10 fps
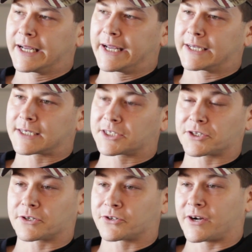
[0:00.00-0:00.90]
And I
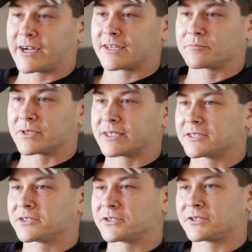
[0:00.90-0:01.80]
started crying
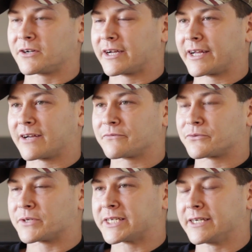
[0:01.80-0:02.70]
because, you know, I have
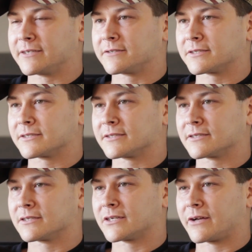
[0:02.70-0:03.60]
3 kids.
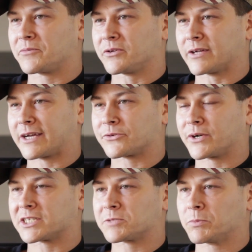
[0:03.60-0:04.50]
I mean, how do
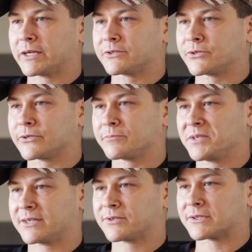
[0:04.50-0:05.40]
I explain to them
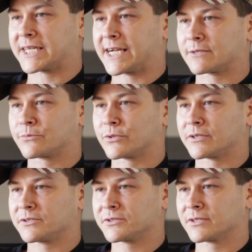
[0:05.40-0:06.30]
that their dad
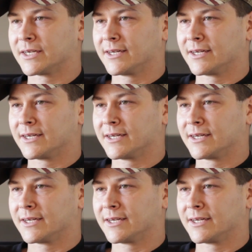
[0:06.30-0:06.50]
was